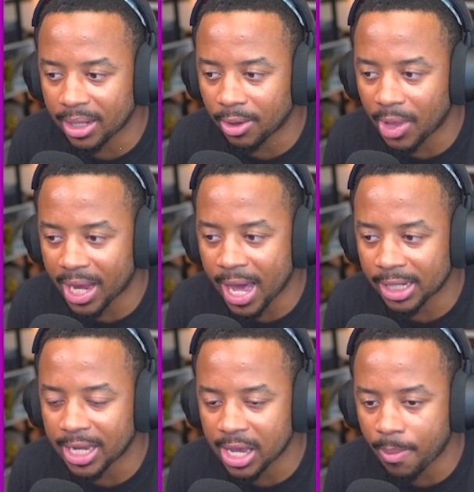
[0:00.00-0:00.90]
You know, they kind of
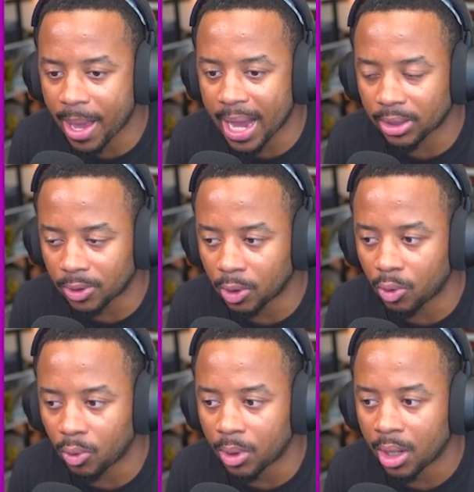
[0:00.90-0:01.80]
take you back
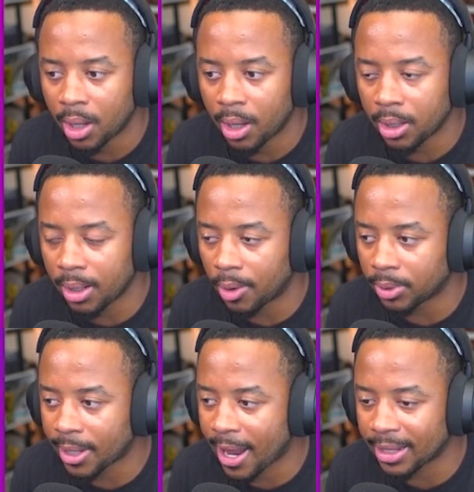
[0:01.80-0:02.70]
to, you know,
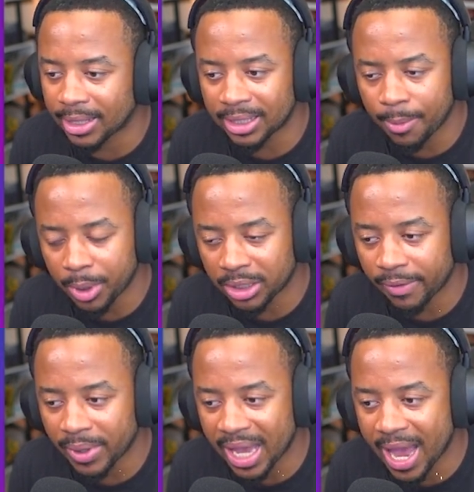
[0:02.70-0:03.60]
kind of the simplest of
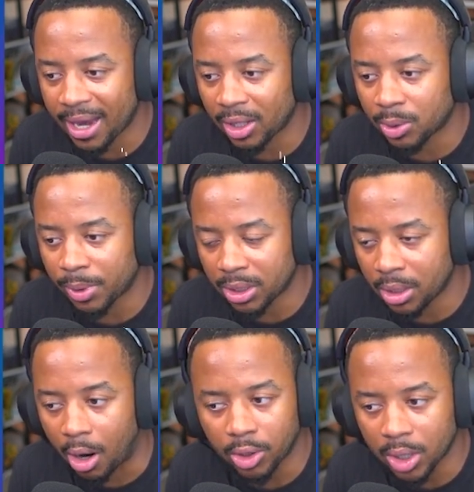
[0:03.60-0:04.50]
mechanics, but
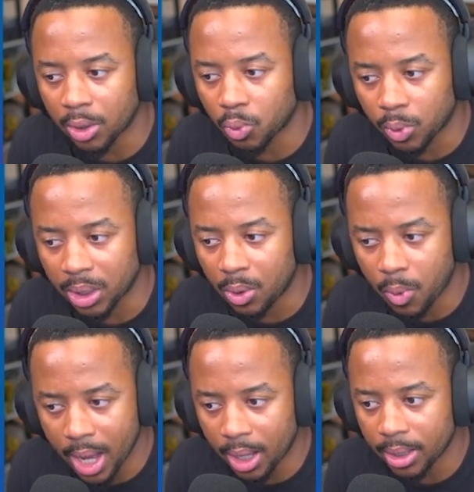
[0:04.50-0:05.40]
are done really
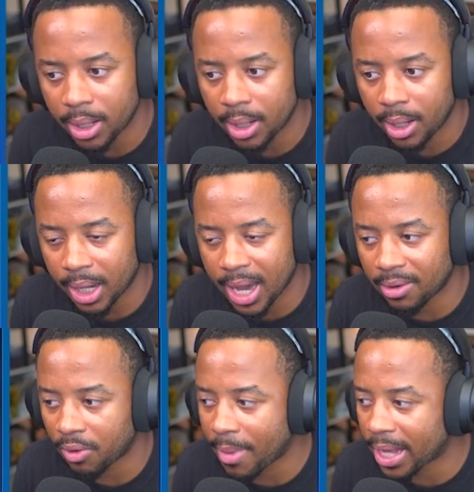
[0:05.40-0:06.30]
well. And kind
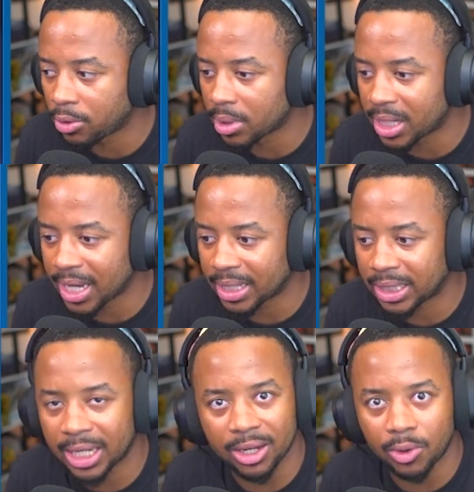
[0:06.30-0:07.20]
of remind you of the days
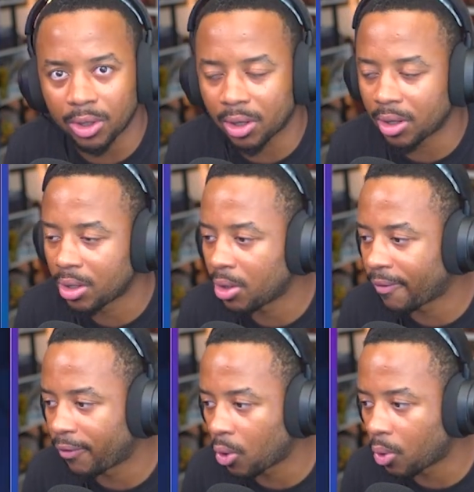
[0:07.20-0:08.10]
sitting on your
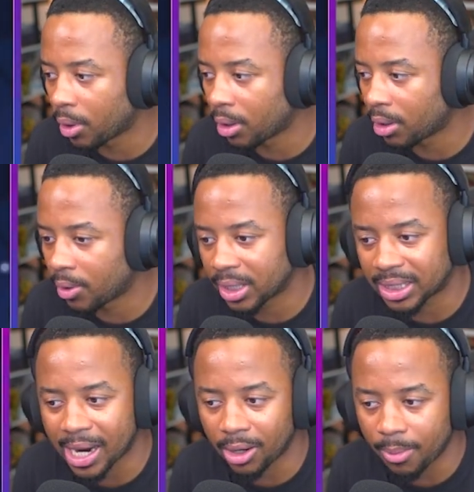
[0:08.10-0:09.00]
floor on a
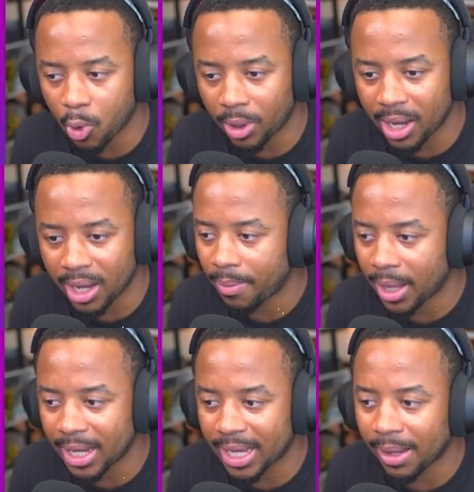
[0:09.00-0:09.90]
Saturday morning and
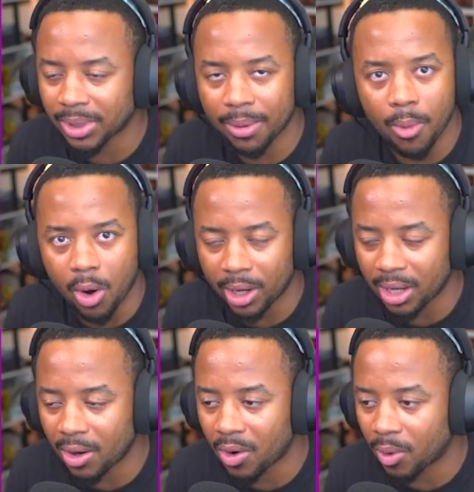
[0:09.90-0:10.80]
playing games like
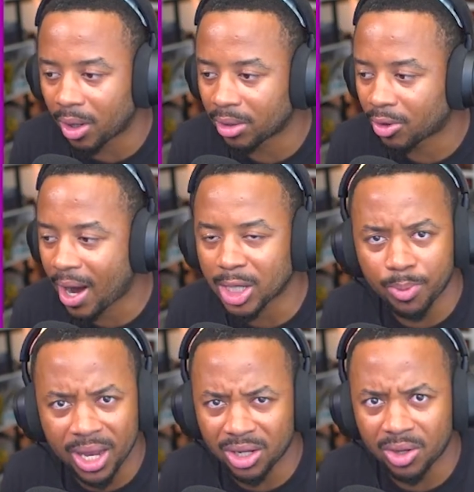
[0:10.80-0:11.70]
Mario or Crash
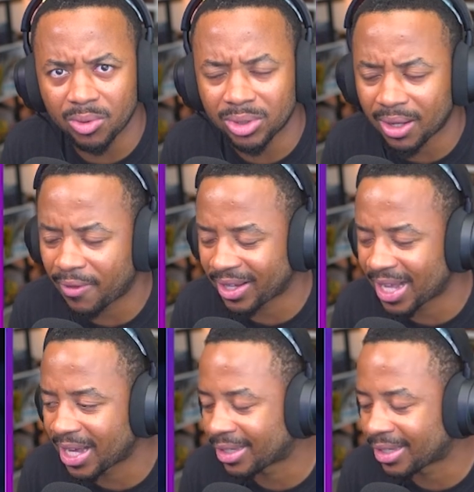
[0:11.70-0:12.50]
Bandicoot and stuff like that.